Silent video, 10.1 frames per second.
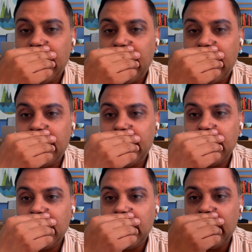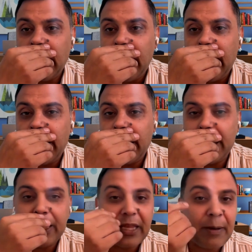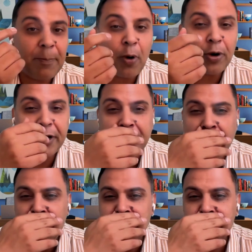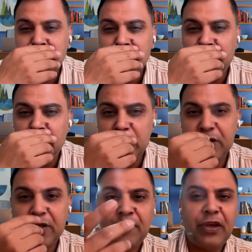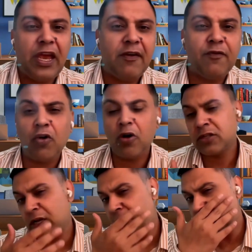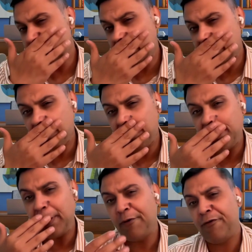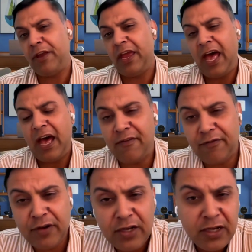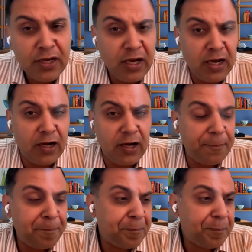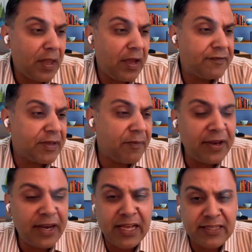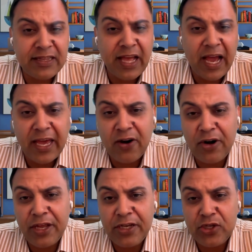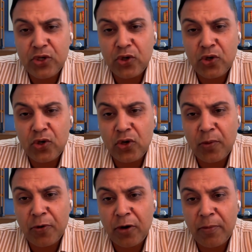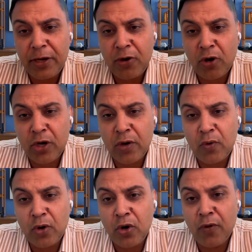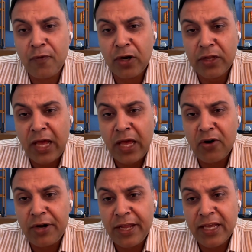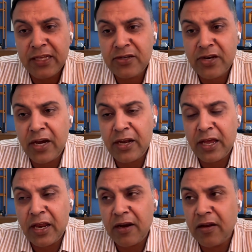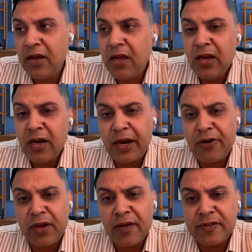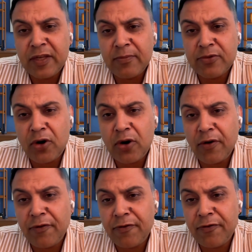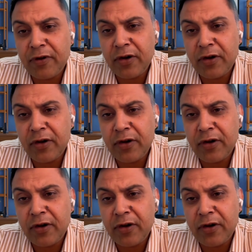And another important aspect which we have not considered, probably uh, if someone has a thyroid issue, probably doctor would go for a thyroid test, right, and try to give some sort of